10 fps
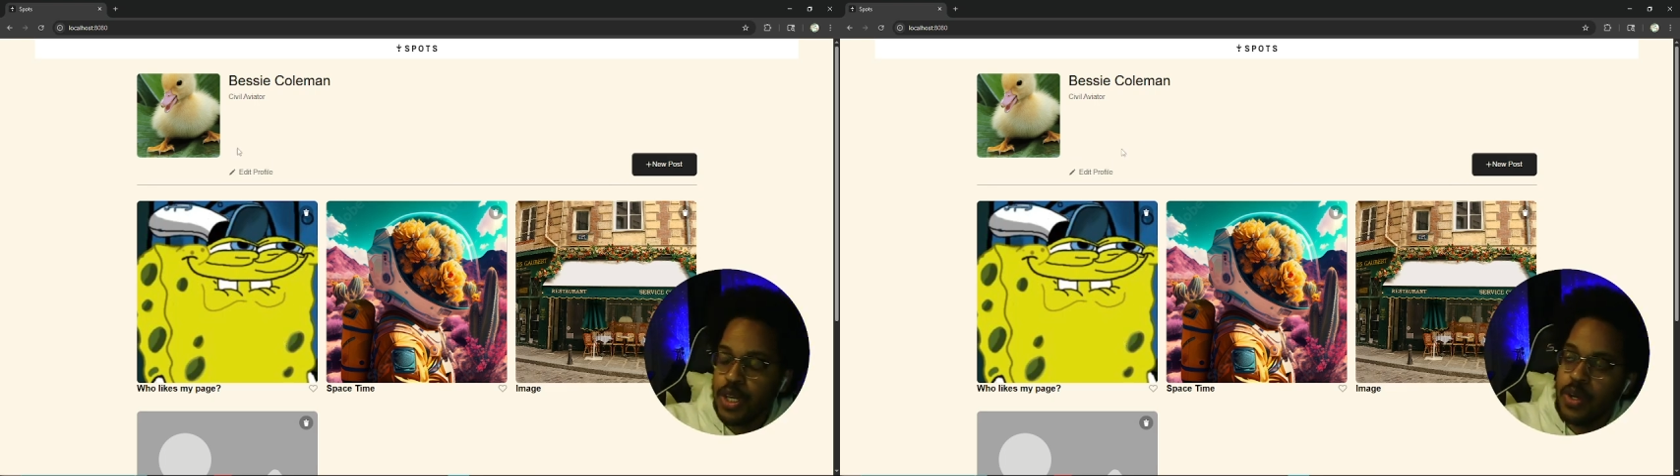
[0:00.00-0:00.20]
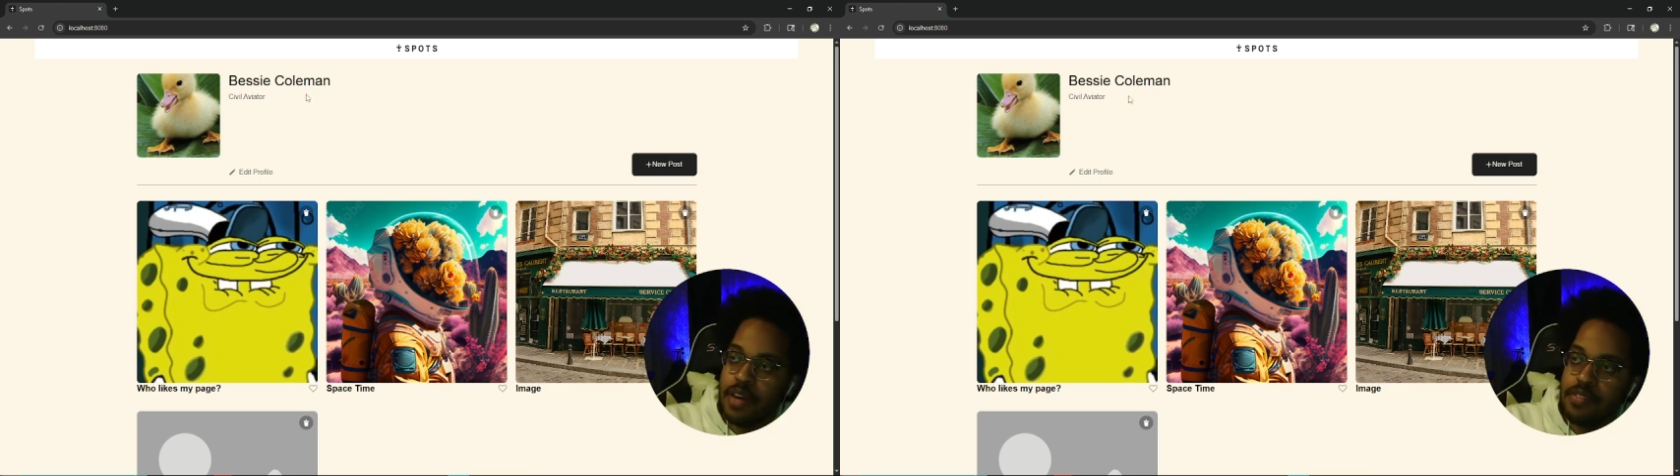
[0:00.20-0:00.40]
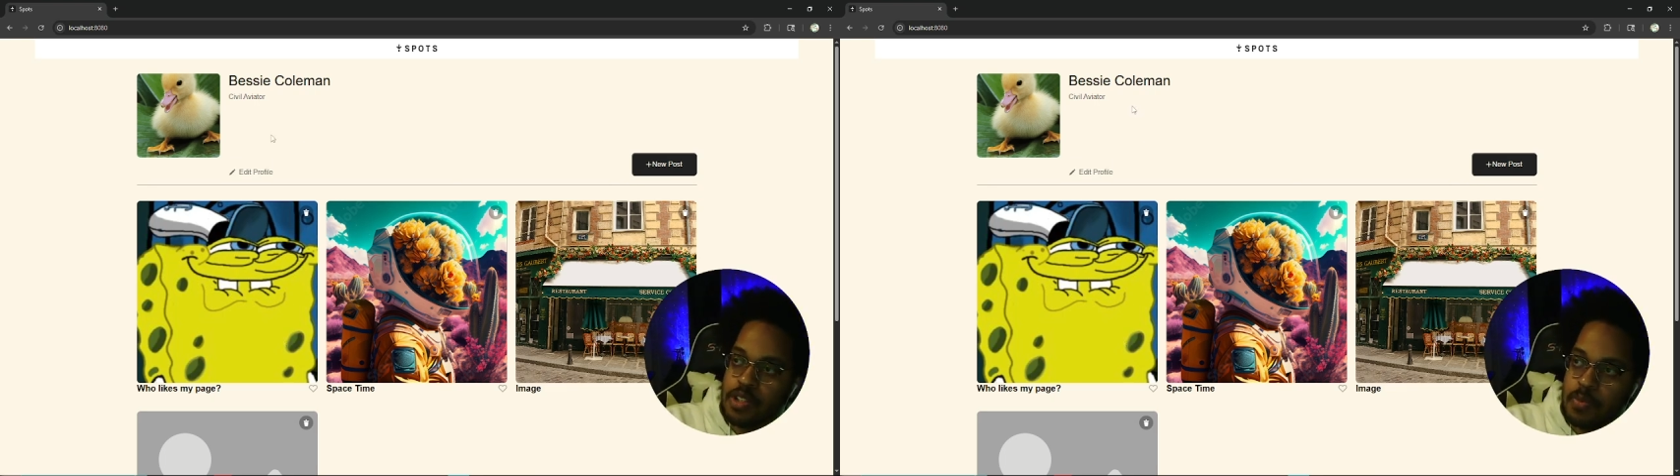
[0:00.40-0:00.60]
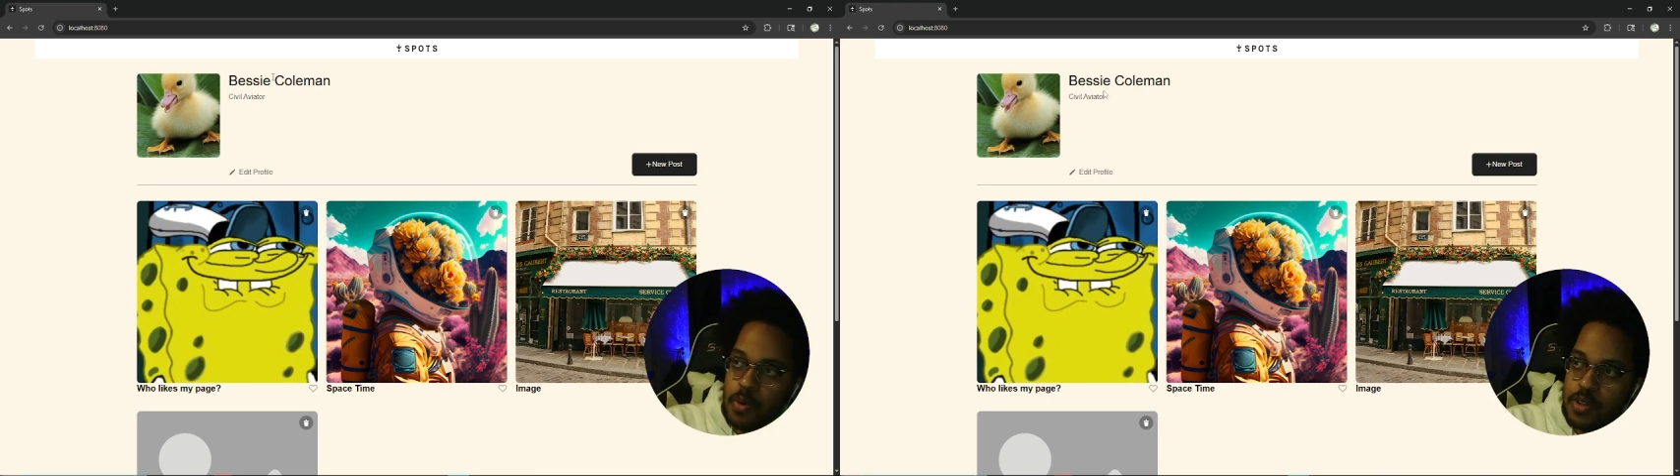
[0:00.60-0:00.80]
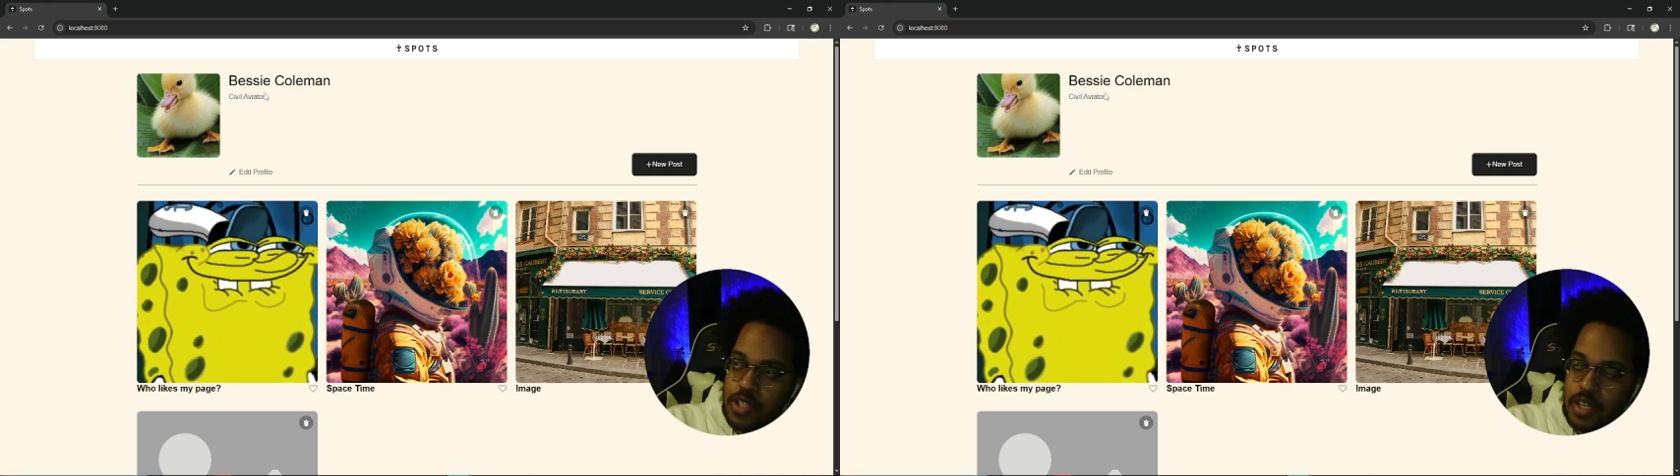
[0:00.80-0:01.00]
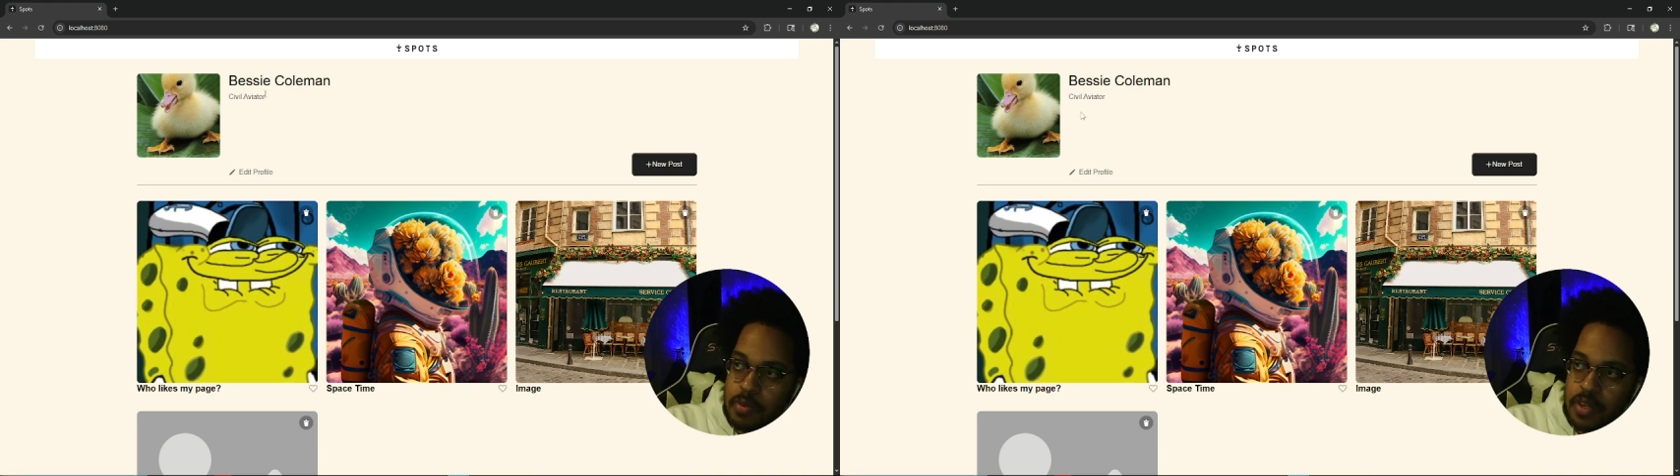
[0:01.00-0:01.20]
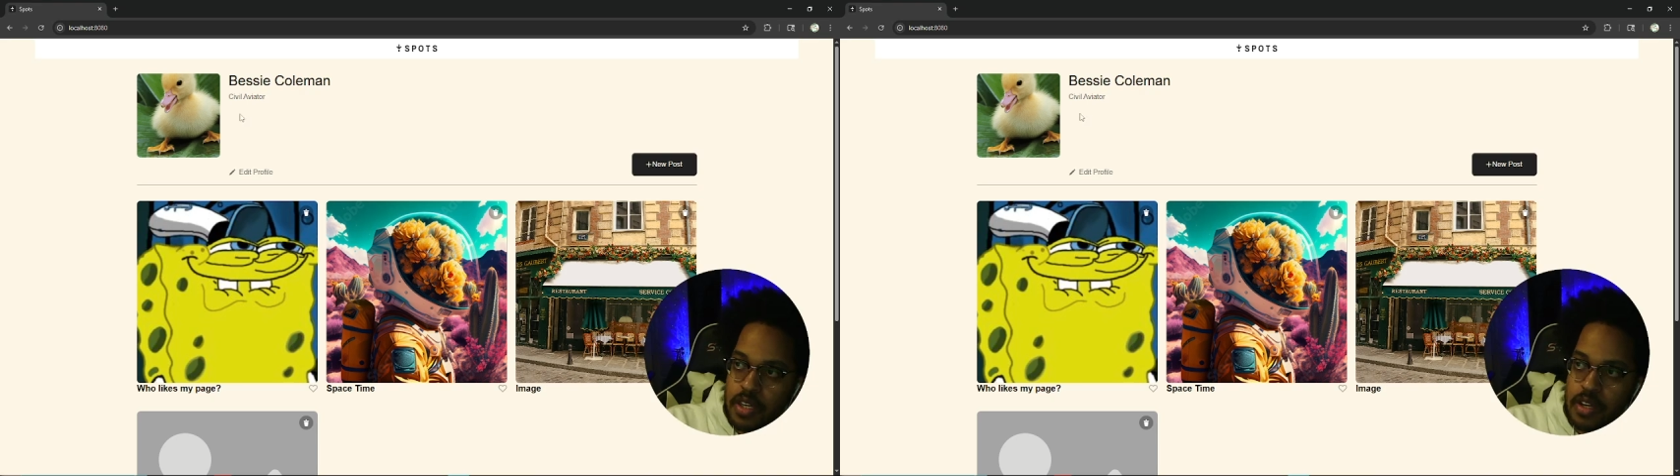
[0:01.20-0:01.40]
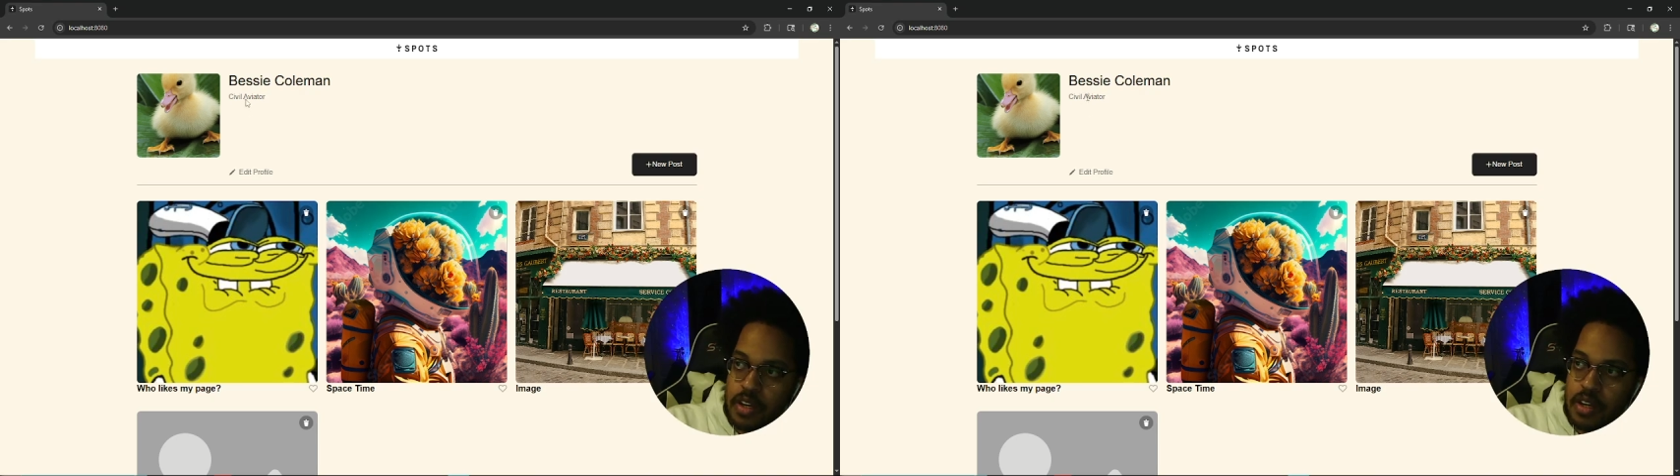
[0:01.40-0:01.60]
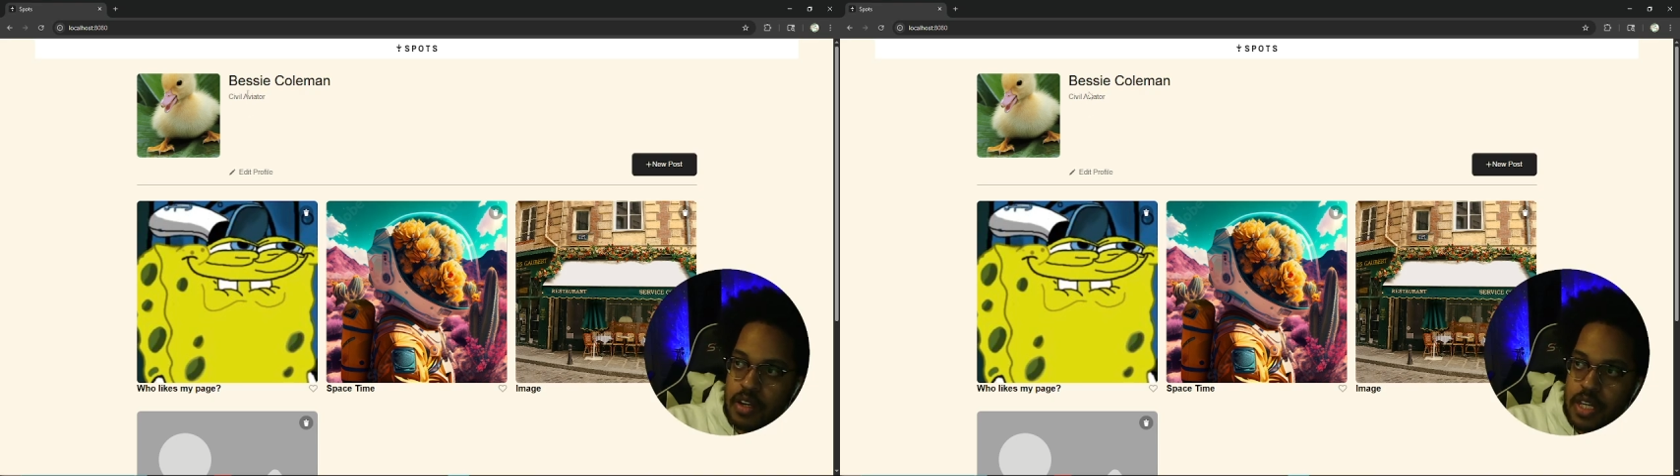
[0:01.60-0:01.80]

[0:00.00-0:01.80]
have this portion up here,